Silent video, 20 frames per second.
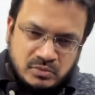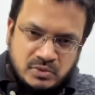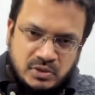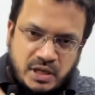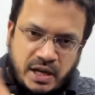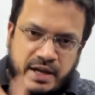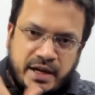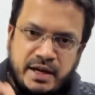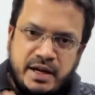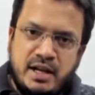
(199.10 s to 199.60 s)

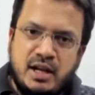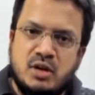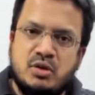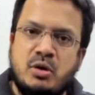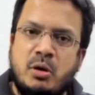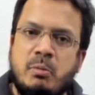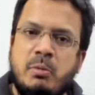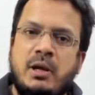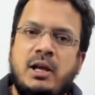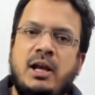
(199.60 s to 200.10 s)
Like India
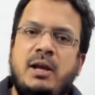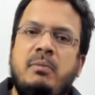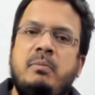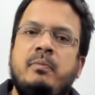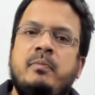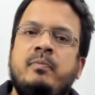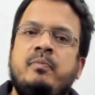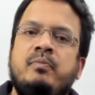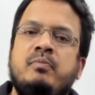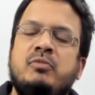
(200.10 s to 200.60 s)

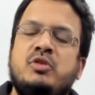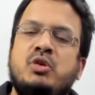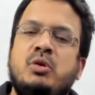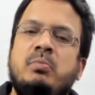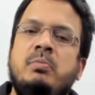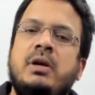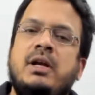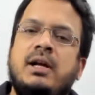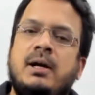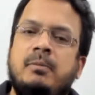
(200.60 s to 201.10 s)
should
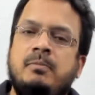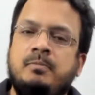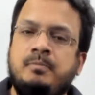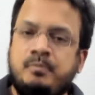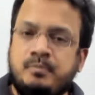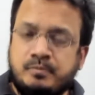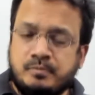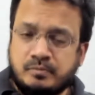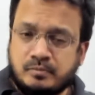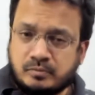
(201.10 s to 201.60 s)
become
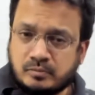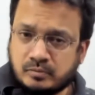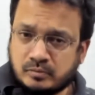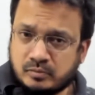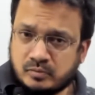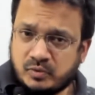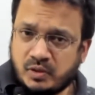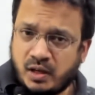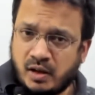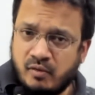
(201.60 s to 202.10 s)

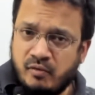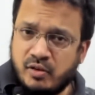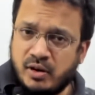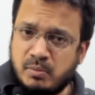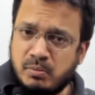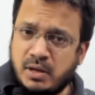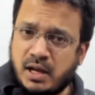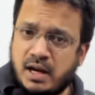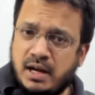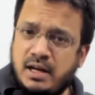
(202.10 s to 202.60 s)

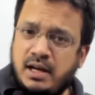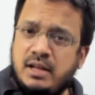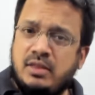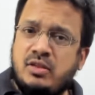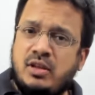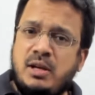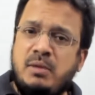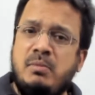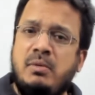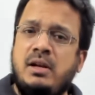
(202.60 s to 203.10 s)
from currently
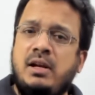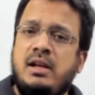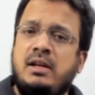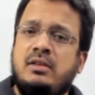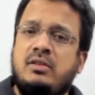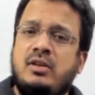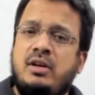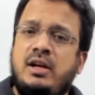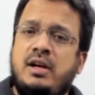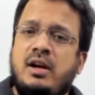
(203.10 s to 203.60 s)
3
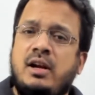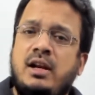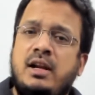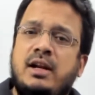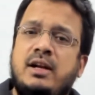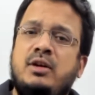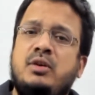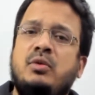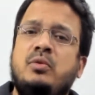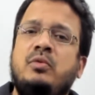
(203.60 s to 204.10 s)

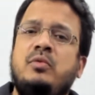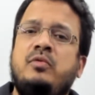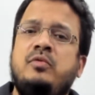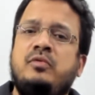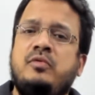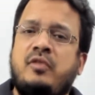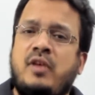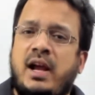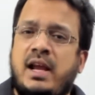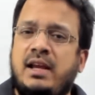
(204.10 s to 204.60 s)
trillion to
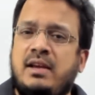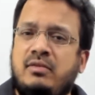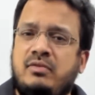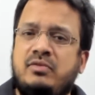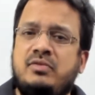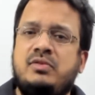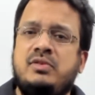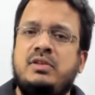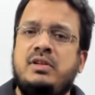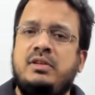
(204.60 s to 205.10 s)
5,
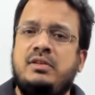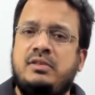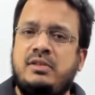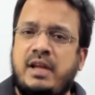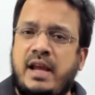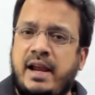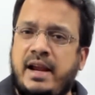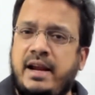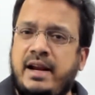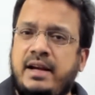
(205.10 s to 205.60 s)

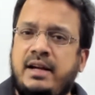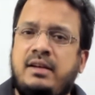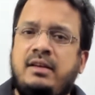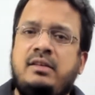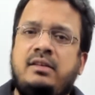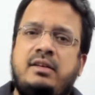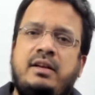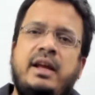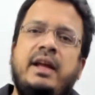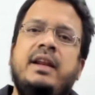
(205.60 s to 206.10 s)
8,
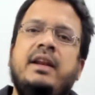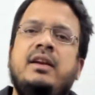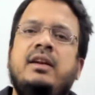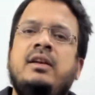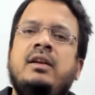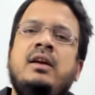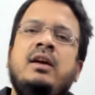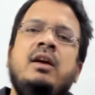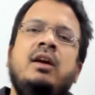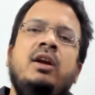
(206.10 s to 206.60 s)
10,
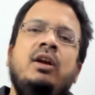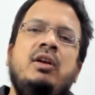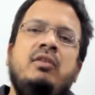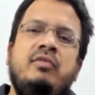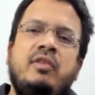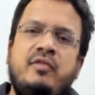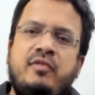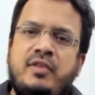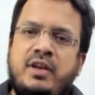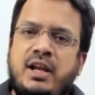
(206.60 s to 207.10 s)

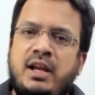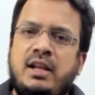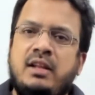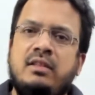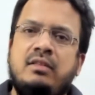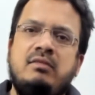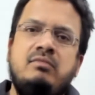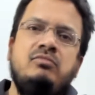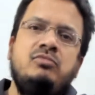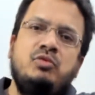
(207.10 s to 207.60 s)

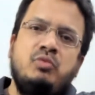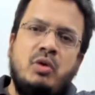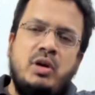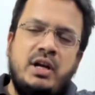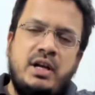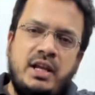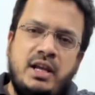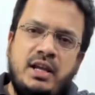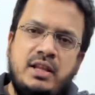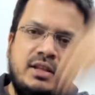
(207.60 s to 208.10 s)
15,
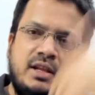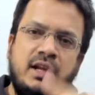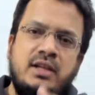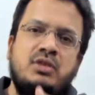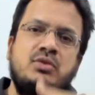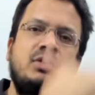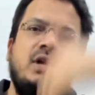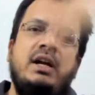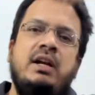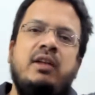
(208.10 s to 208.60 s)
20 in the
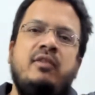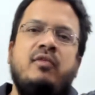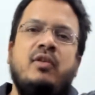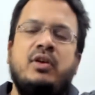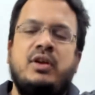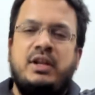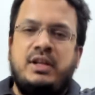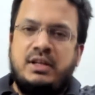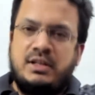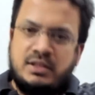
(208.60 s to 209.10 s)
next 30,
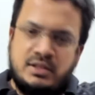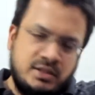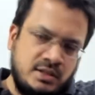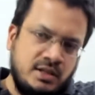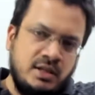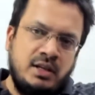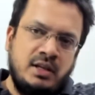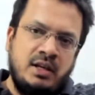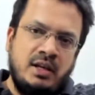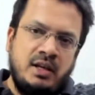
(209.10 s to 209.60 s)
40 years.
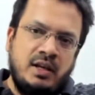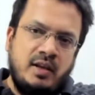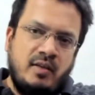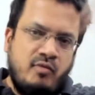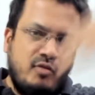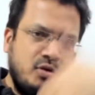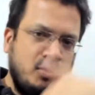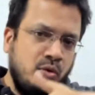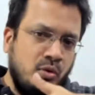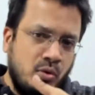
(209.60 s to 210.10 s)

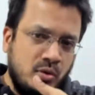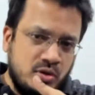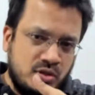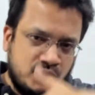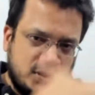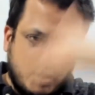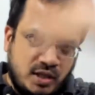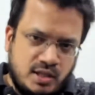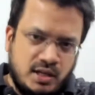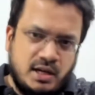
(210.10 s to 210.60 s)
If you don't
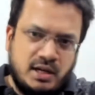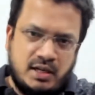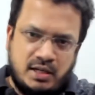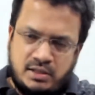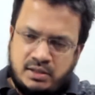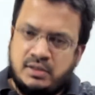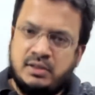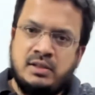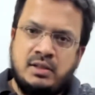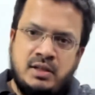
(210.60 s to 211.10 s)
see that
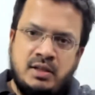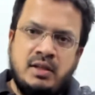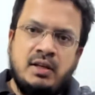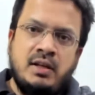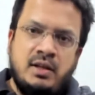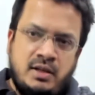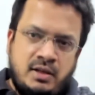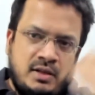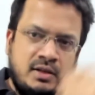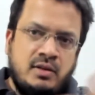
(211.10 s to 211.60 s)

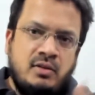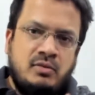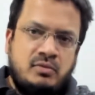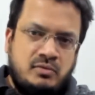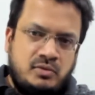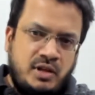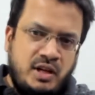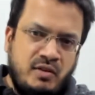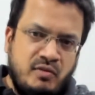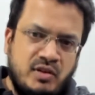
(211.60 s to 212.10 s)

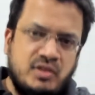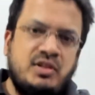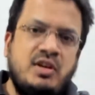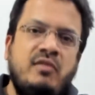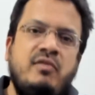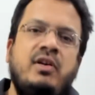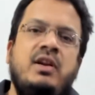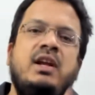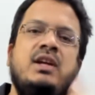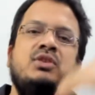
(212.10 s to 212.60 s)
investing
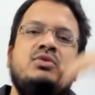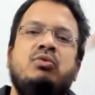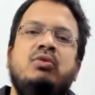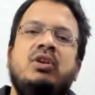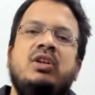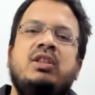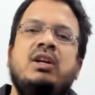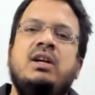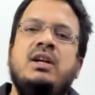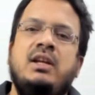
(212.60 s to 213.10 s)
for next
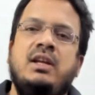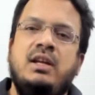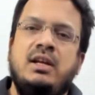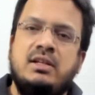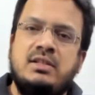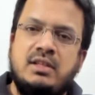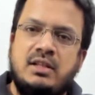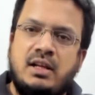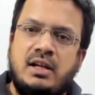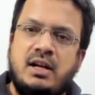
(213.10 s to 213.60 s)
20, 30
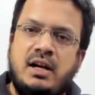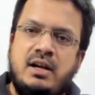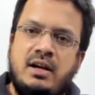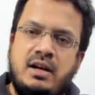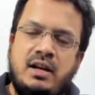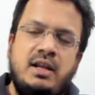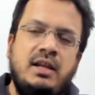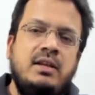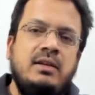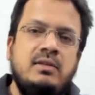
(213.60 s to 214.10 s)
years in the
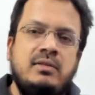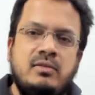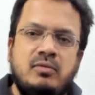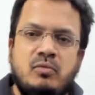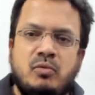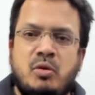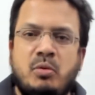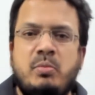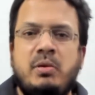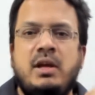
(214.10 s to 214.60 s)
country
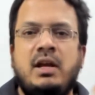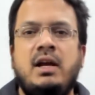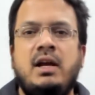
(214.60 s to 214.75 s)
would